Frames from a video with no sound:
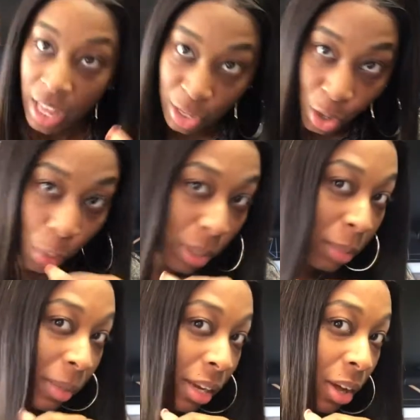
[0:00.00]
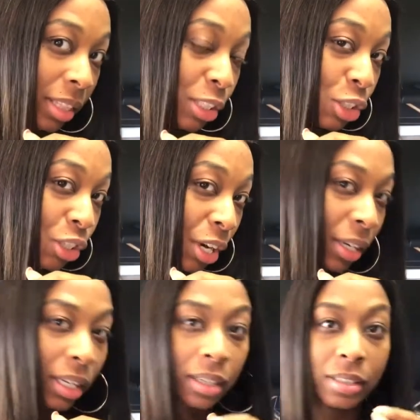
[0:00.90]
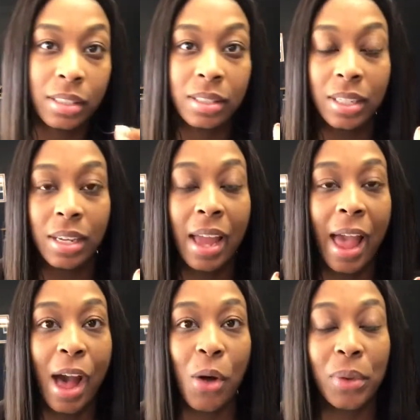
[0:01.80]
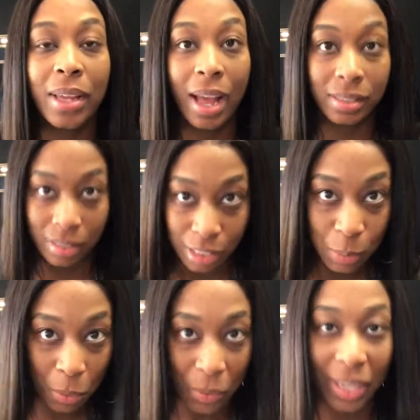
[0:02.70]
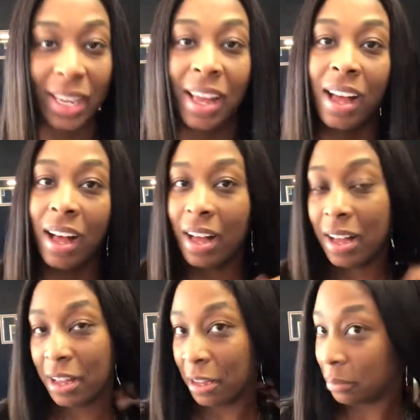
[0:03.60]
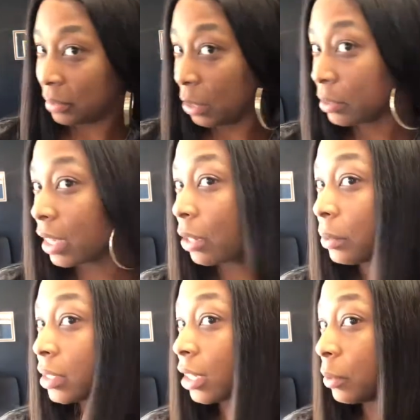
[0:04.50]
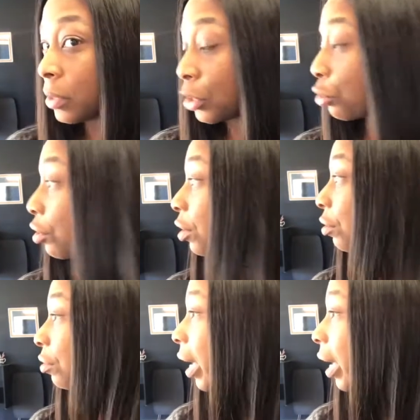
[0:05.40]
go with me on this journey to see how we got to this point. It was a struggle.